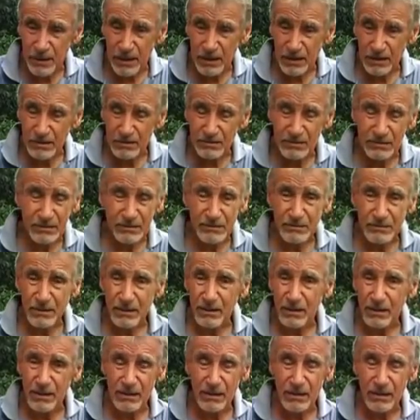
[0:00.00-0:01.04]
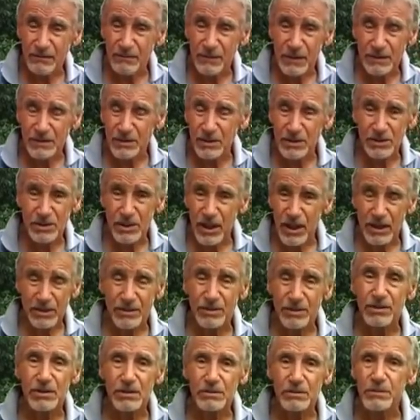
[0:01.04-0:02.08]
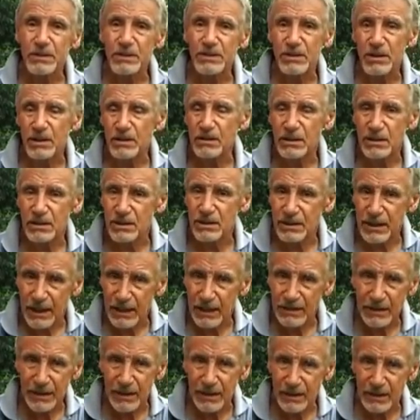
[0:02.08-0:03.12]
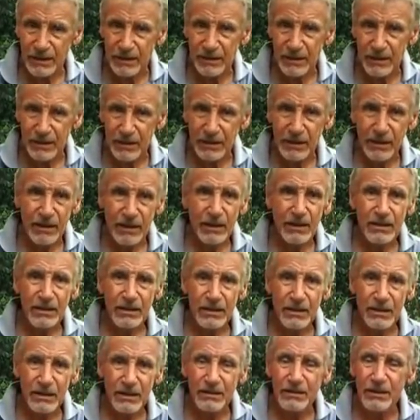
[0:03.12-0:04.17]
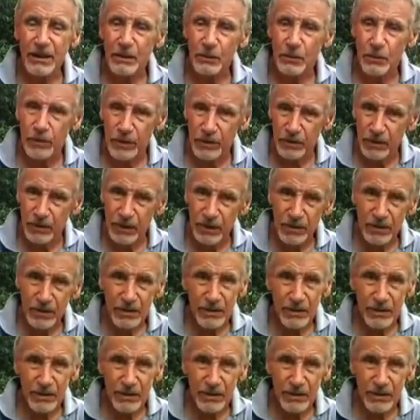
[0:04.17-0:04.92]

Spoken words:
and if there's a chance to misunderstand anything, they will.